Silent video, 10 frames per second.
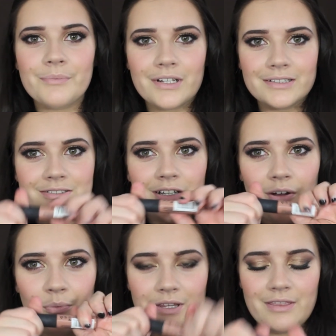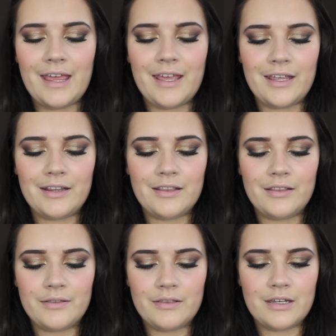going to start with a
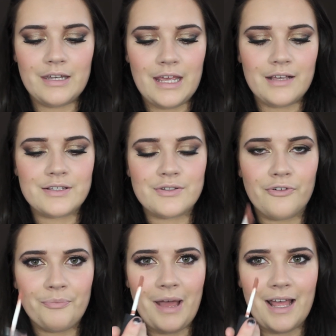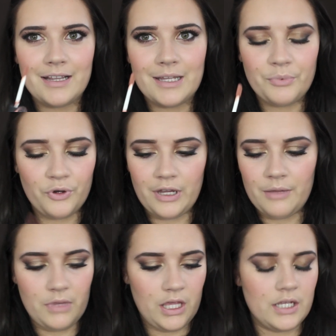the NYX Soft Matte Lip
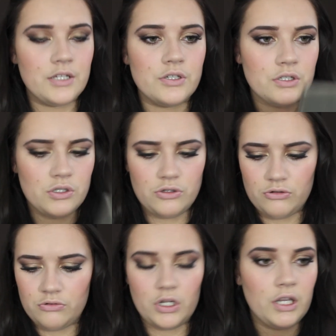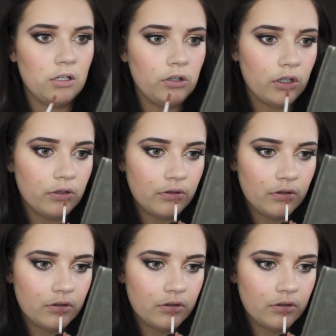Cream in London.